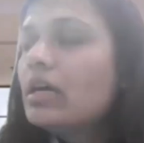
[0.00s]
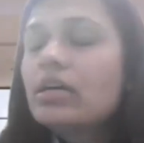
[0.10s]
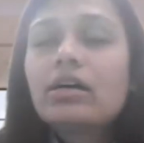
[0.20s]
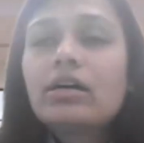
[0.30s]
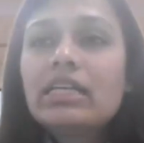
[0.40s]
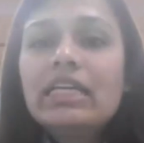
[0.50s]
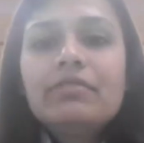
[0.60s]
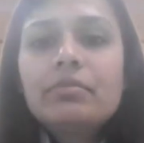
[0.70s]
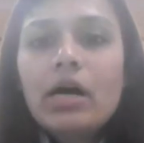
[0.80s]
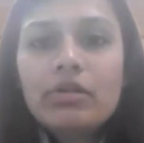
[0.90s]

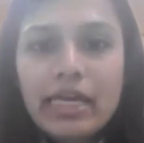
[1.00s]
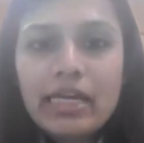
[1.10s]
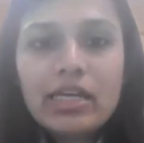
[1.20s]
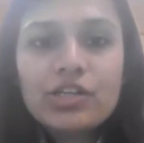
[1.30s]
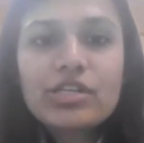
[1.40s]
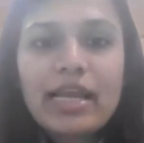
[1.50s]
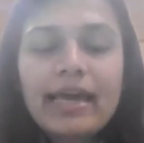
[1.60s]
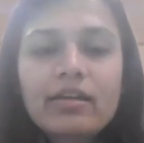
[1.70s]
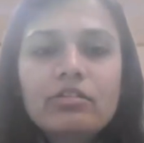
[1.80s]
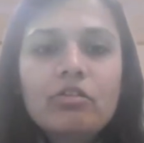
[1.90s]
Leave about English,
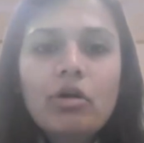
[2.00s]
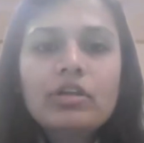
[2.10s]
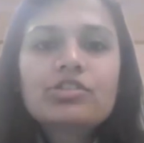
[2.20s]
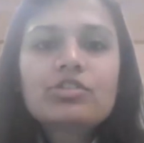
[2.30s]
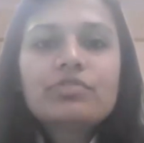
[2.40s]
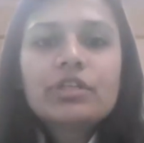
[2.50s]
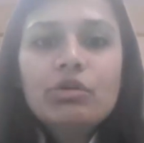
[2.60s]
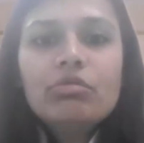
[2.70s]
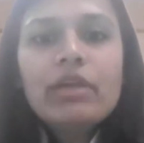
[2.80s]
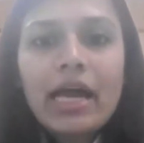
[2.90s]
like knowledge of a
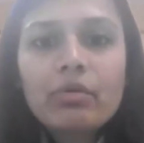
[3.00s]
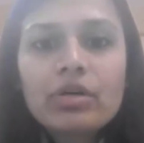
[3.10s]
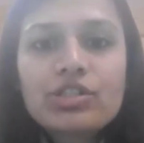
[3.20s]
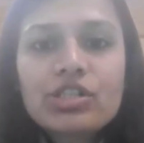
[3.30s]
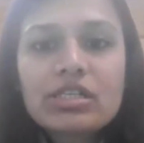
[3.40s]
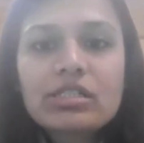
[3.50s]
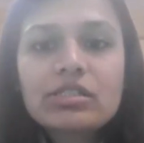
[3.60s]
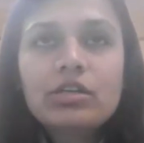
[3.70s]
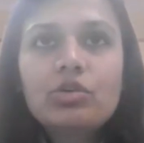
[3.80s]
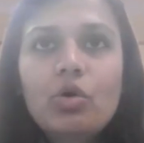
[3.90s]
new language
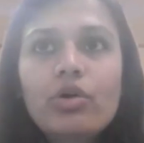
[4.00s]
is the